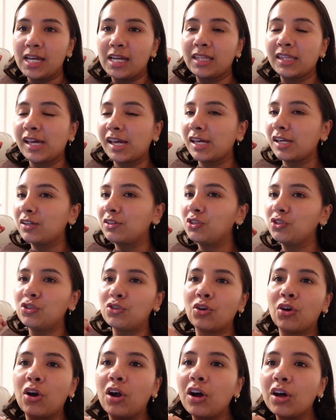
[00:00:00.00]
and like
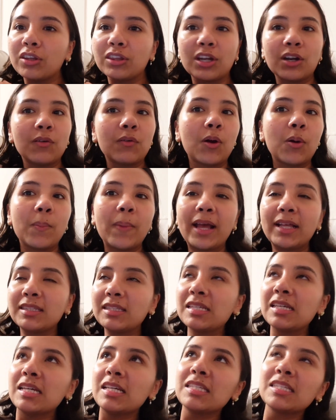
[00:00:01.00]
strong their
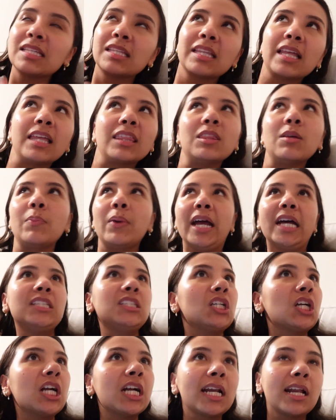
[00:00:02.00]
romance is and like the
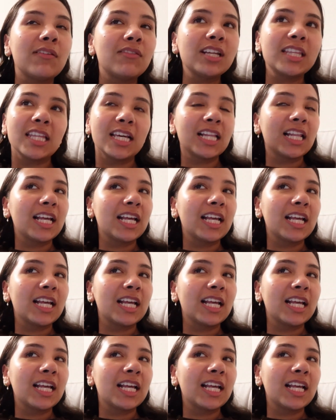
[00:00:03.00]
banter and everything